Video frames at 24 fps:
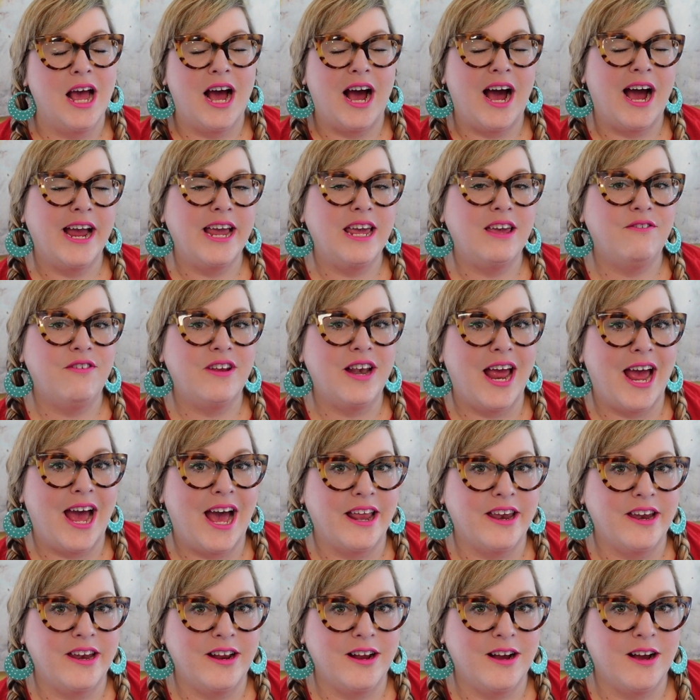I even
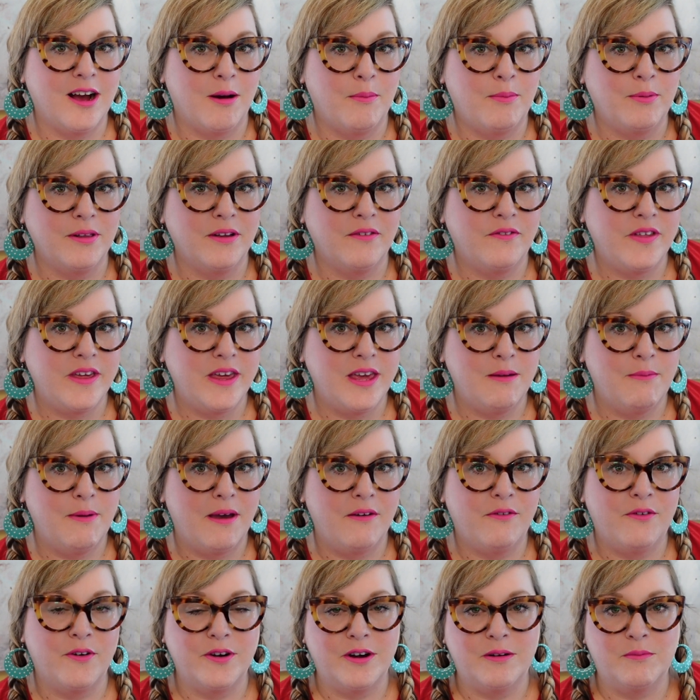added a couple of the
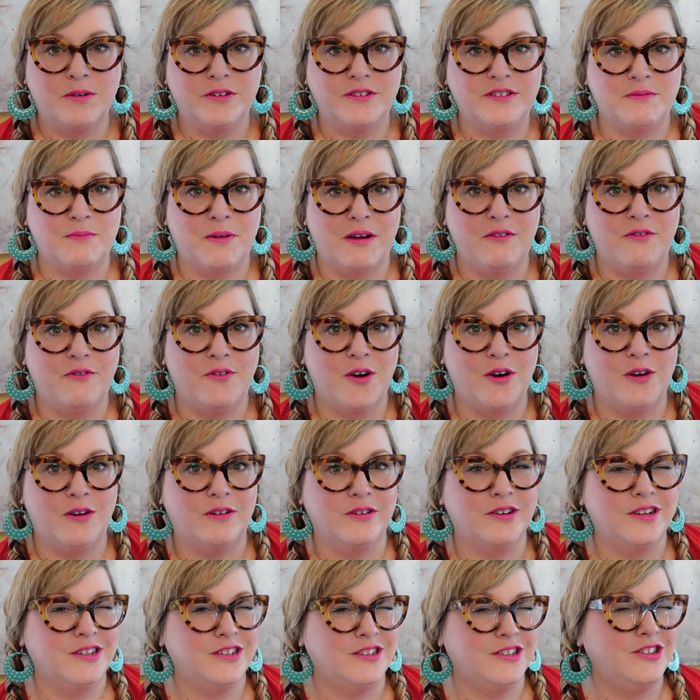eBay phone numbers in my
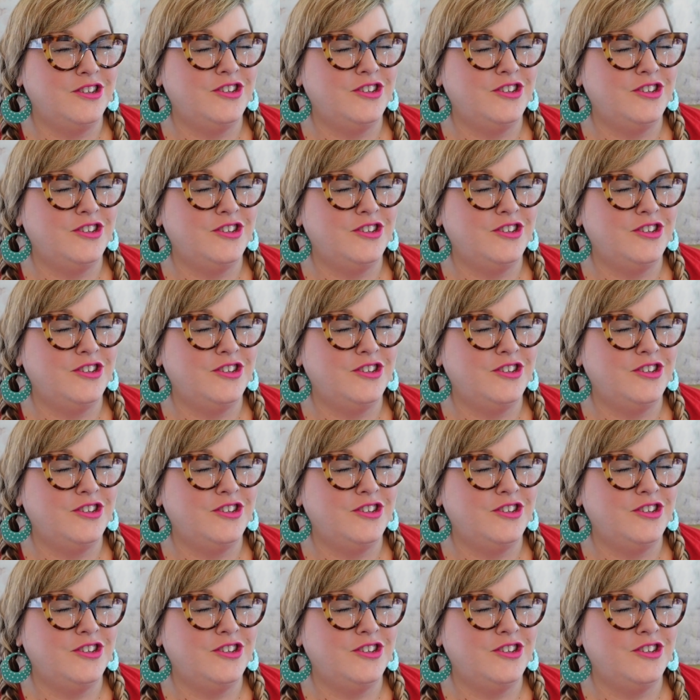phone